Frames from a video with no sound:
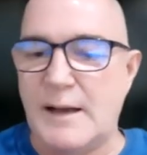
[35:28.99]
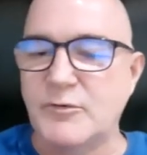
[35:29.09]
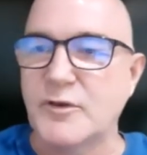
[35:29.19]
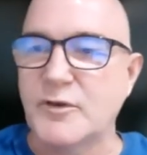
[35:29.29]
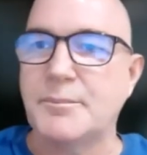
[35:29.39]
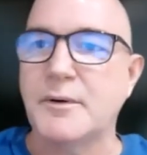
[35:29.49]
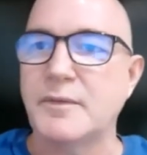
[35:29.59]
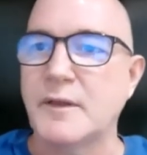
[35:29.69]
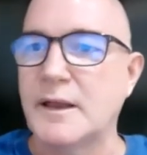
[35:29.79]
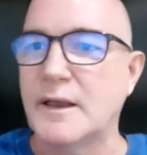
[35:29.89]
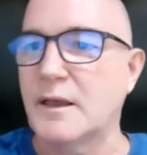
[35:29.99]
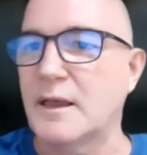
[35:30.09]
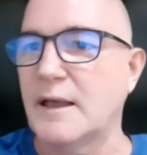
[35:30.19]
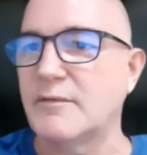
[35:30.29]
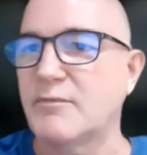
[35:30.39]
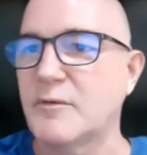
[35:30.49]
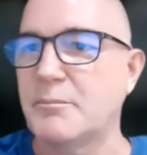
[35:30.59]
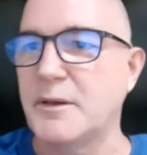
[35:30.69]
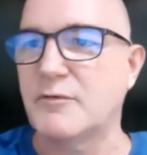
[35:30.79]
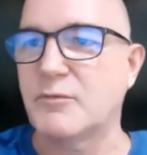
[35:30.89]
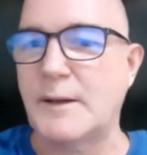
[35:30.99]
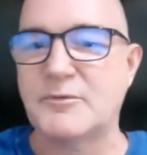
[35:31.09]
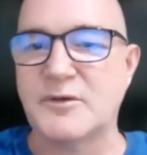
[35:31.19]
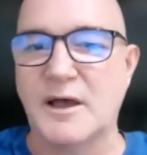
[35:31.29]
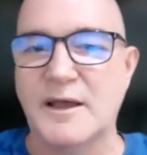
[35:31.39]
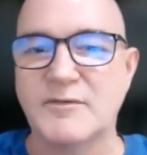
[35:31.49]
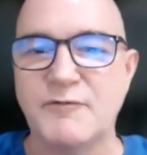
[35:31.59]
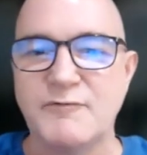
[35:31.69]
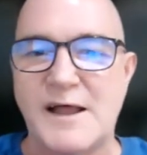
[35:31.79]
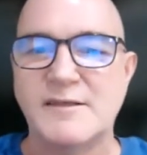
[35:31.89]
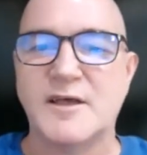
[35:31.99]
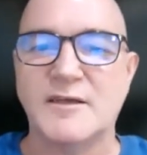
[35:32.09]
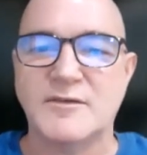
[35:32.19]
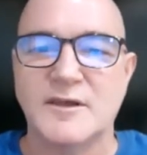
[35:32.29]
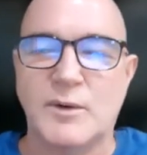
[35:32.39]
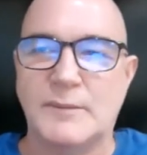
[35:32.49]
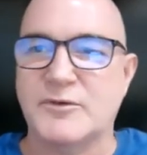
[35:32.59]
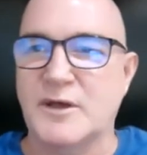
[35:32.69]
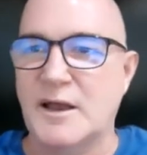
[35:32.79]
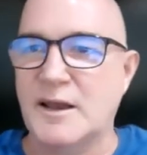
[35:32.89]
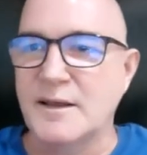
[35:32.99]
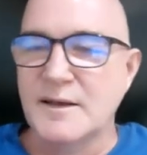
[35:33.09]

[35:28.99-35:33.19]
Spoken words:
I'm just going to put the link again to Pete's website. It's a fantastic website.